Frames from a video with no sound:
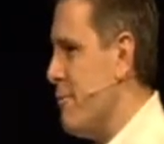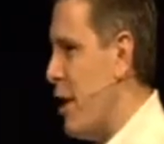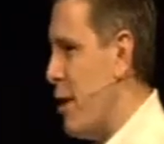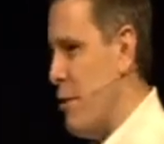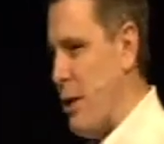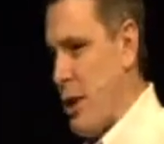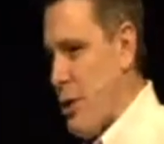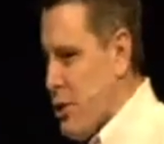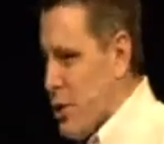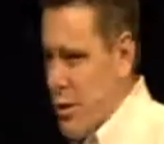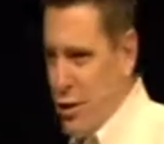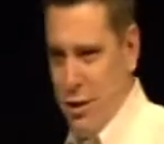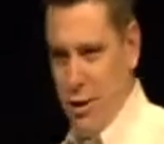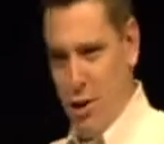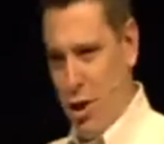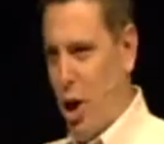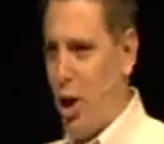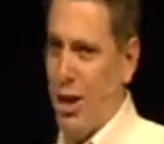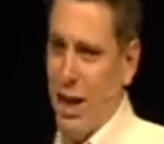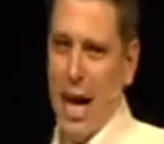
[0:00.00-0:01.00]
You just
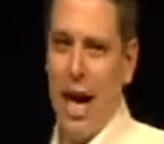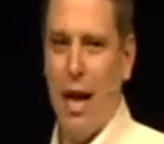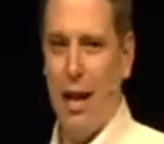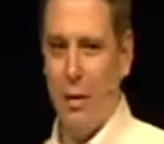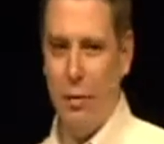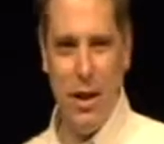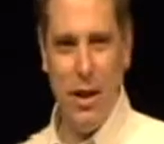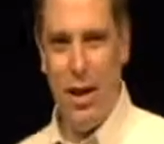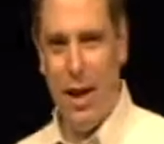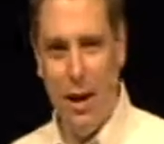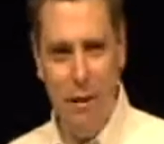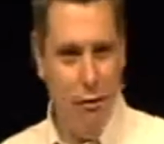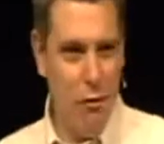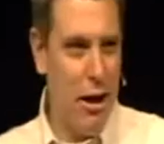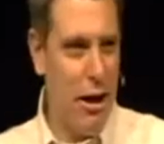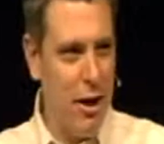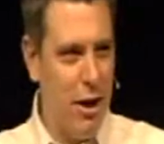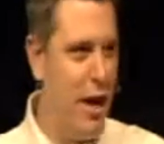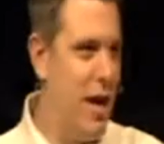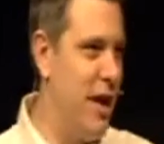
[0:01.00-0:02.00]
start with it. I'll
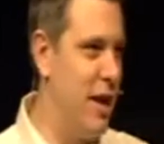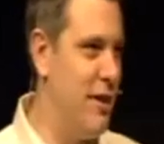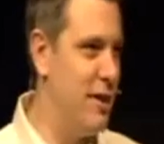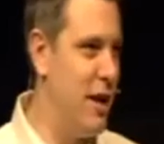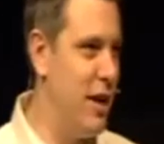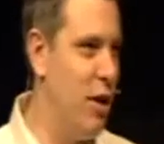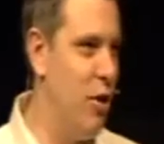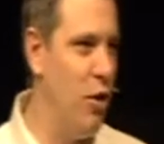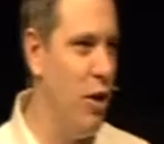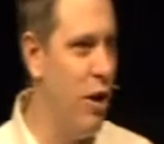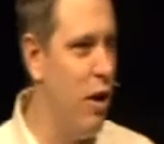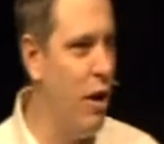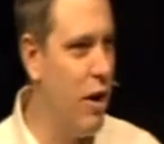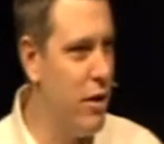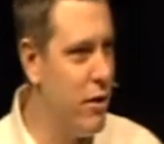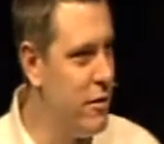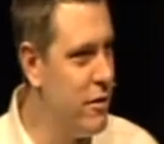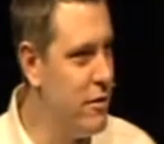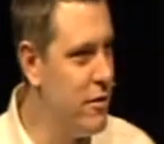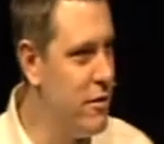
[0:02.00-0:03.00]
figure it out as I go
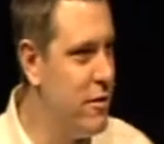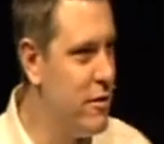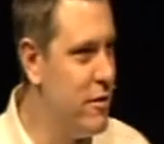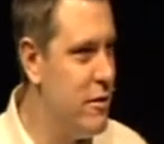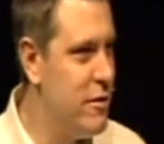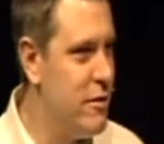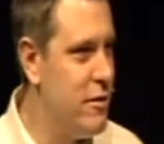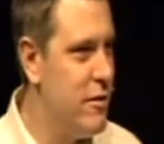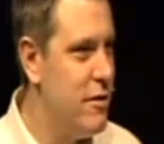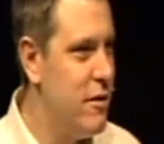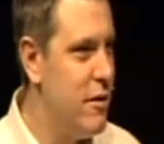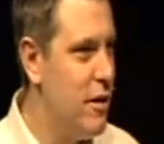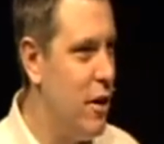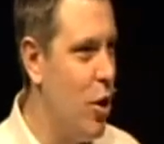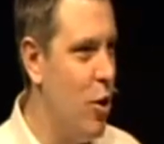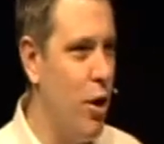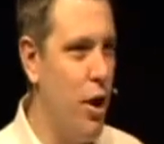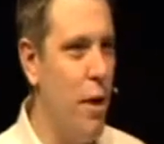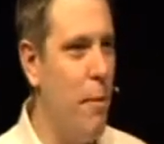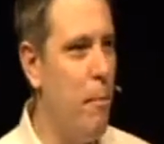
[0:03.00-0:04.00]
along.
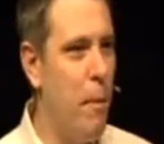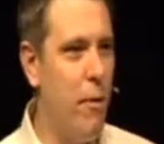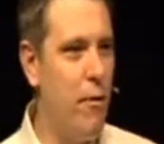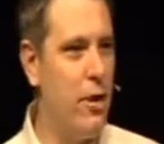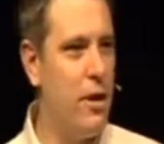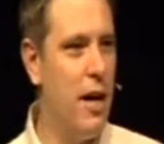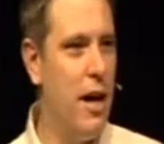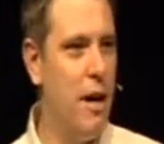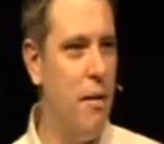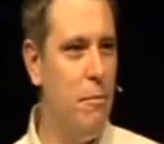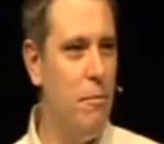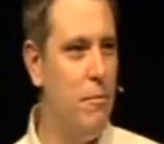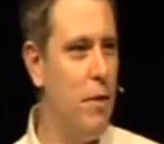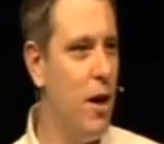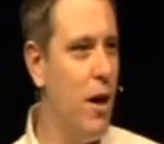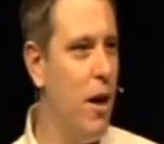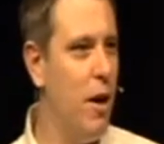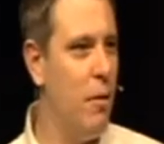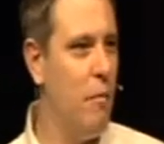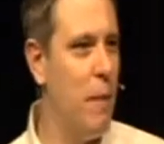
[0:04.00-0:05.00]
Load it up over time.
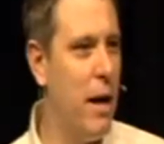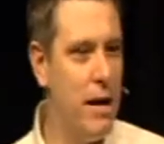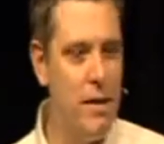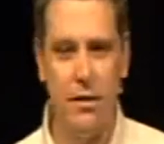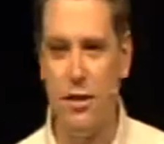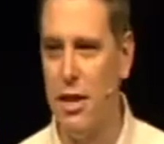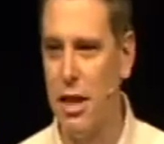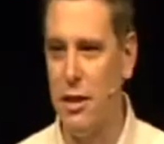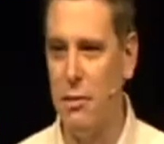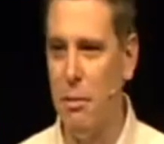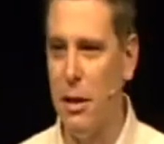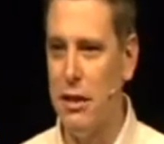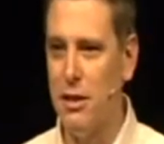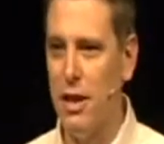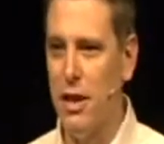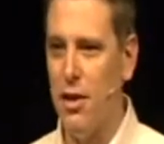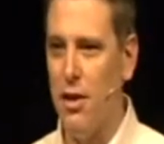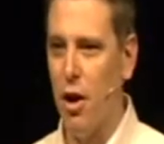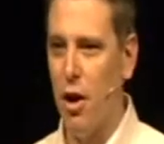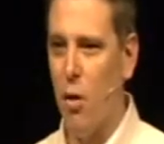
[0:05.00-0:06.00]
About 6
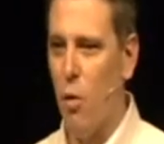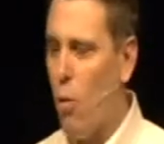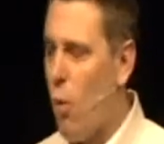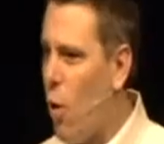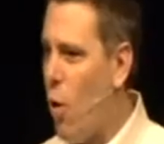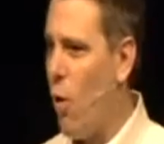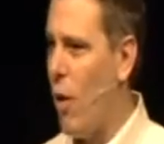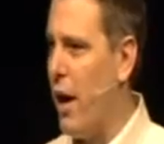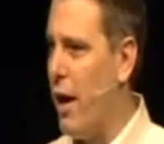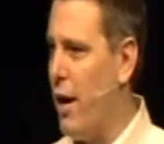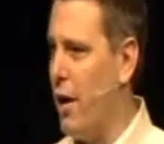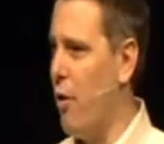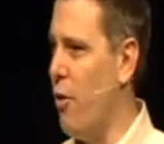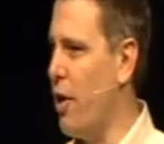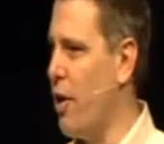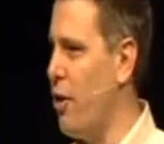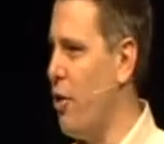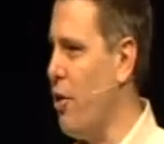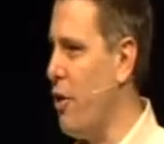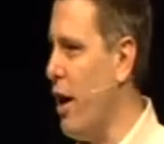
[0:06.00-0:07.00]
months in, you go, "Whoa, I didn't know
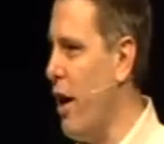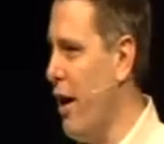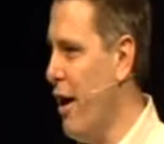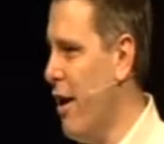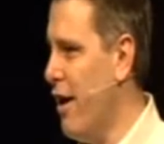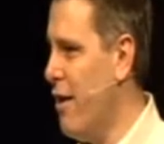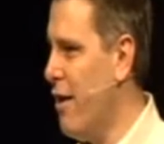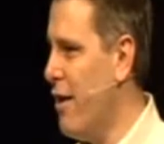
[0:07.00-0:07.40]
it could do that."